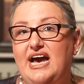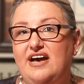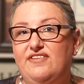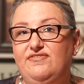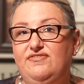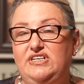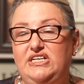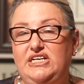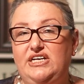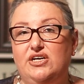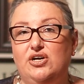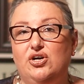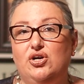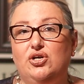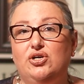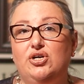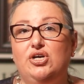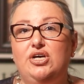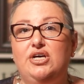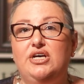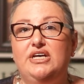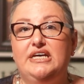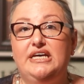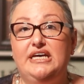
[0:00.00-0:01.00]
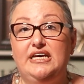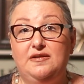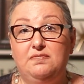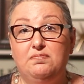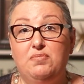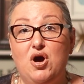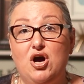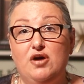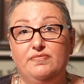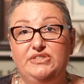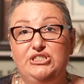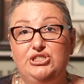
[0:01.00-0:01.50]
Avenir in
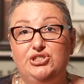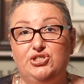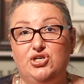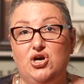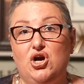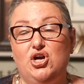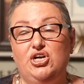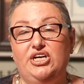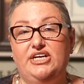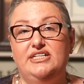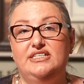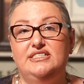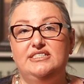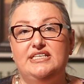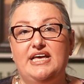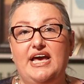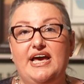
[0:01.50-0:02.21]
Palm Beach Gardens,